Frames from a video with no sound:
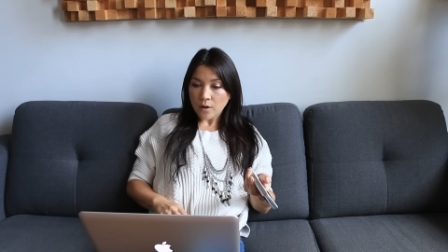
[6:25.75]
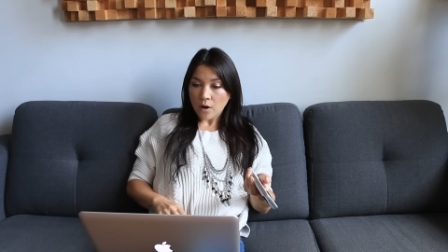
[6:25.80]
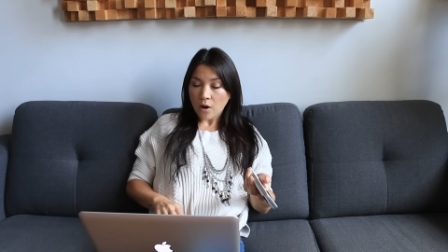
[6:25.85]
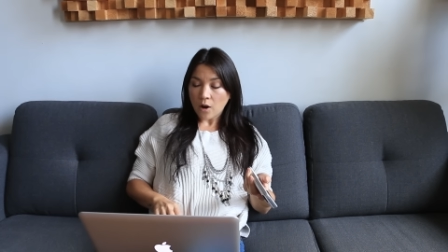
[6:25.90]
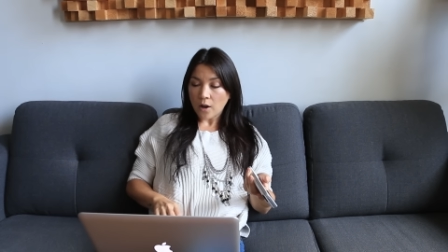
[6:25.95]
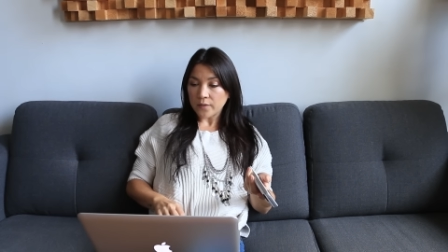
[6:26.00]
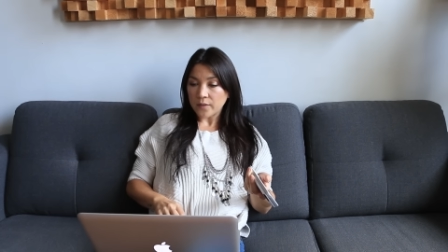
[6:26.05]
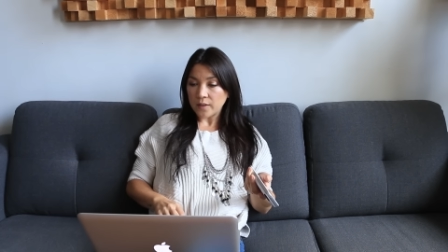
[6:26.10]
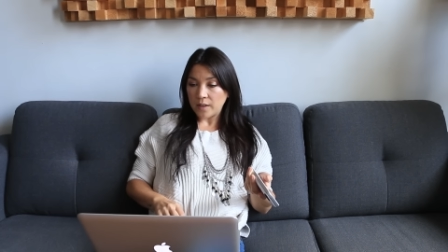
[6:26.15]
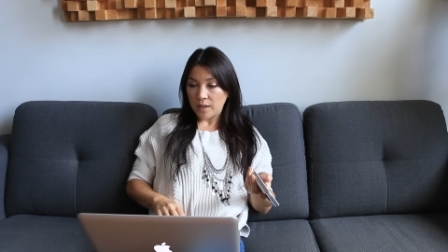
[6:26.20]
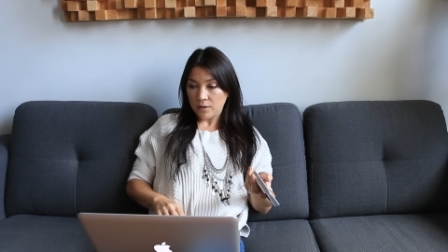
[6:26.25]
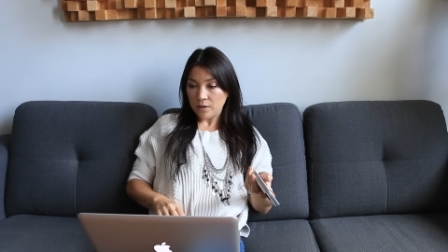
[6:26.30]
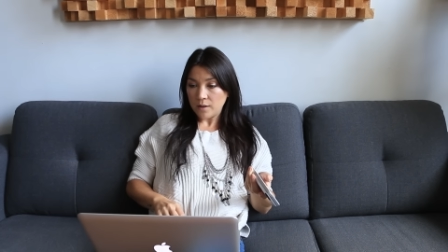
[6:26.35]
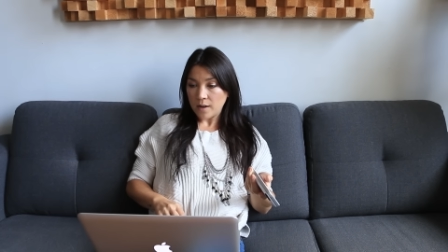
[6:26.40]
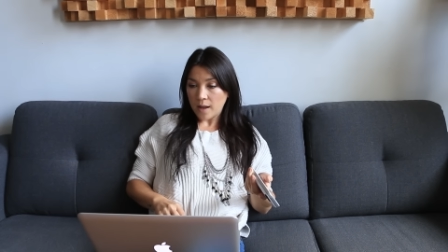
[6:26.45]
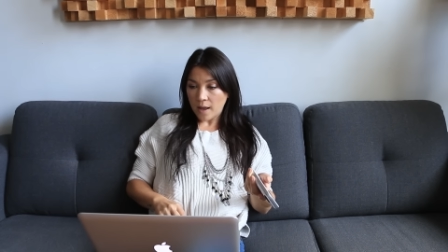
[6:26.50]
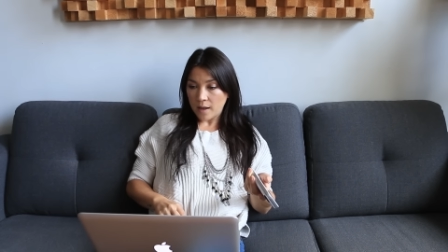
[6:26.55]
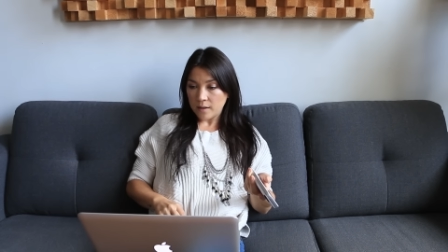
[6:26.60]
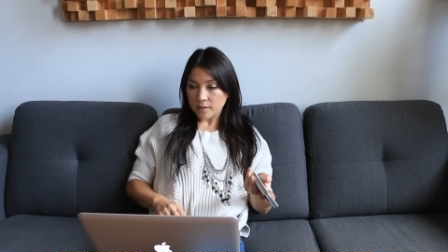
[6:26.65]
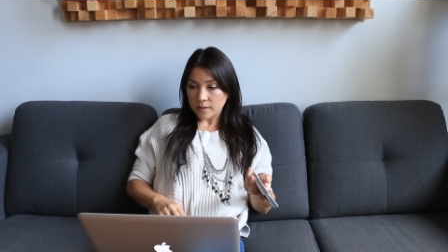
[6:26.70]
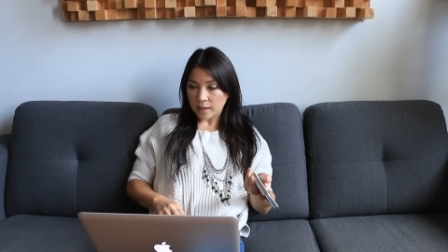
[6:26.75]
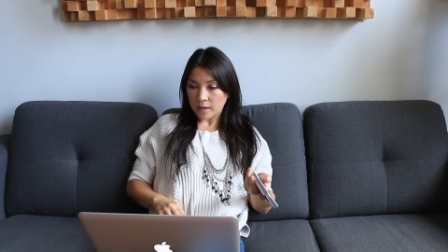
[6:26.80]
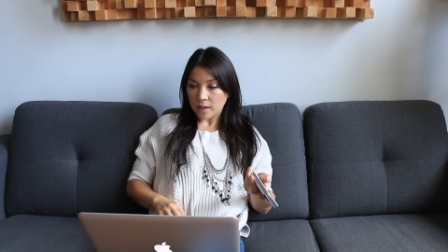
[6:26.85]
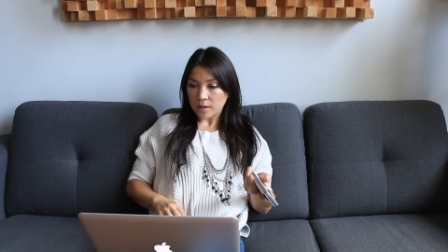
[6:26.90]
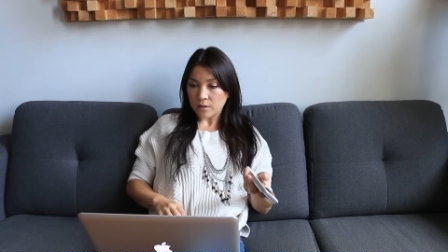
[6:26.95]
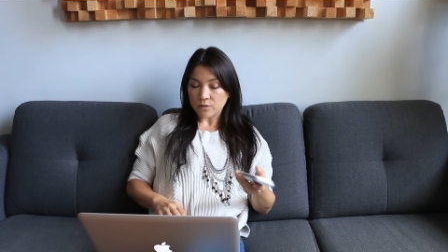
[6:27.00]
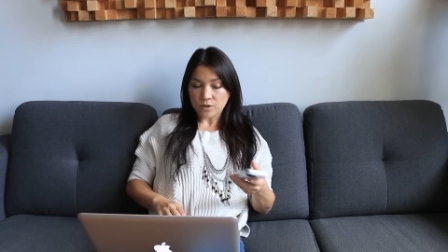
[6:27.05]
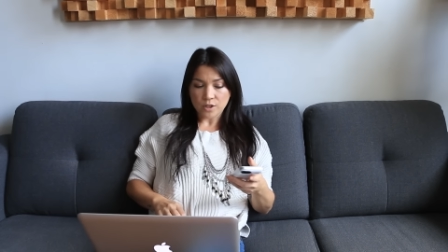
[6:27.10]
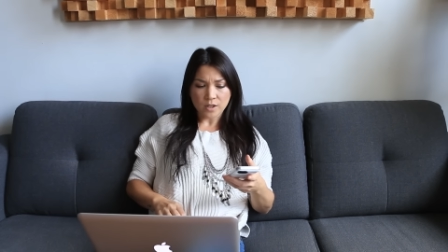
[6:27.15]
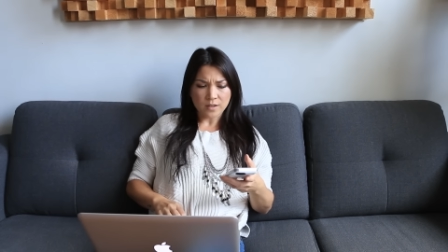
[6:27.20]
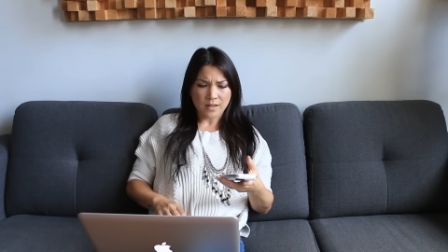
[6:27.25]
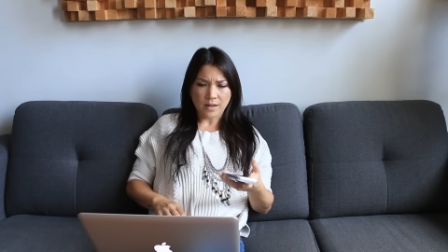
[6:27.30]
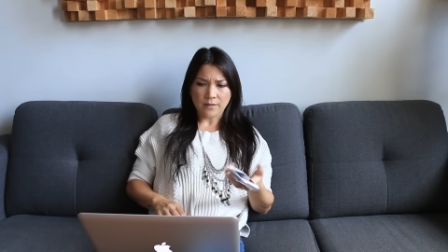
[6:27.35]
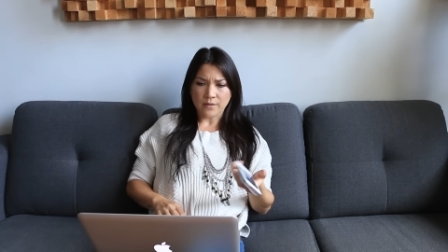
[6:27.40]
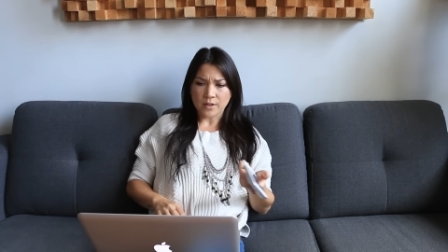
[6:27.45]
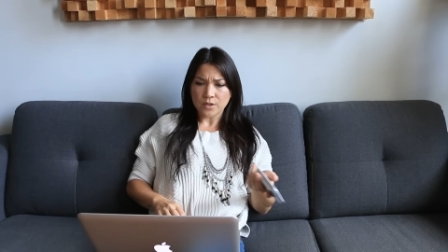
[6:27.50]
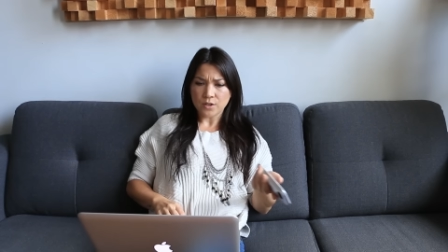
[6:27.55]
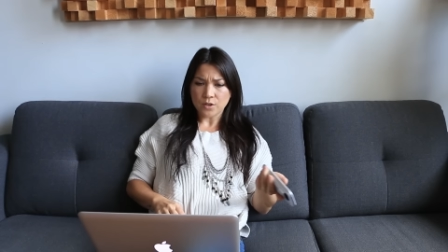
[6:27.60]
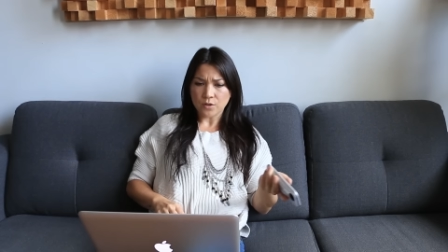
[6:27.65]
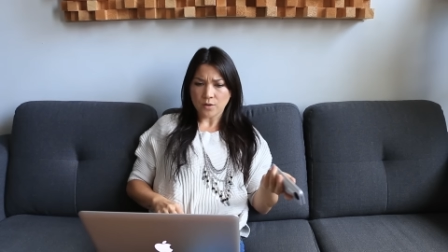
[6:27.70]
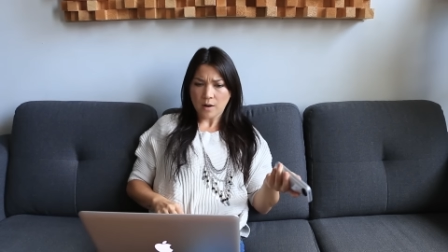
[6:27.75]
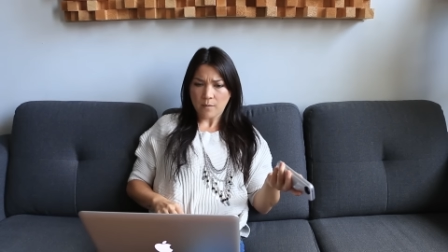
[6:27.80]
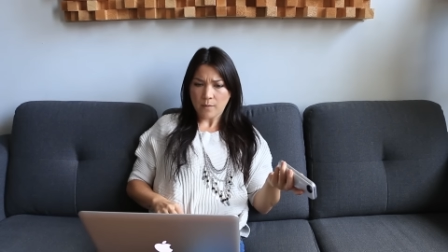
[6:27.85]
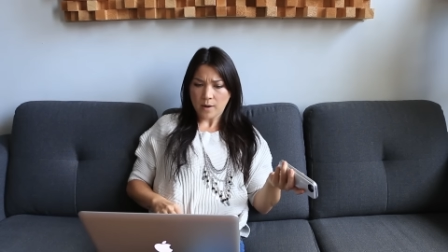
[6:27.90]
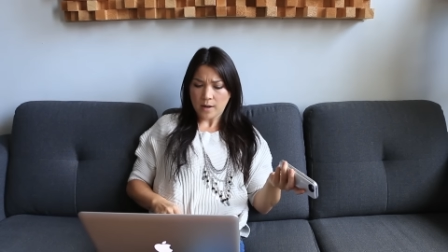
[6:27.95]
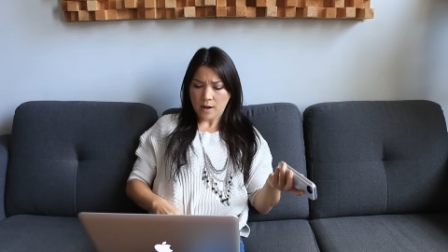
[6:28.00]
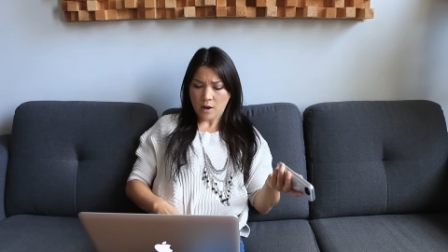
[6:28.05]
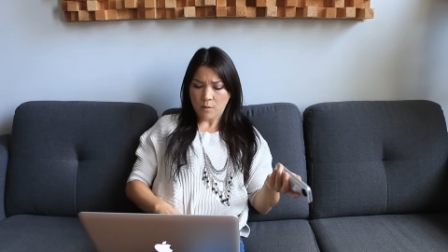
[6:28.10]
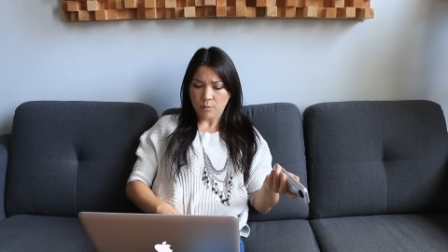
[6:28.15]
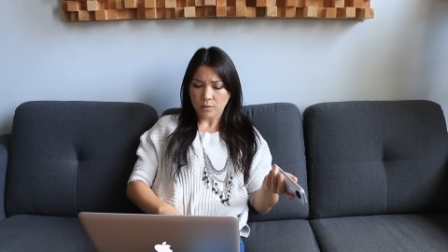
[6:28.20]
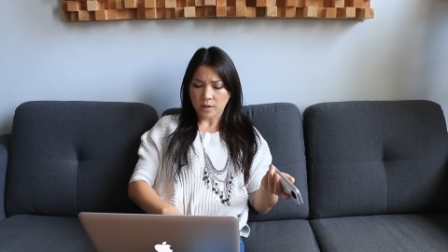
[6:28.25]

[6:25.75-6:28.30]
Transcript: on the internet, like, I know she doesn't have Instagram right now,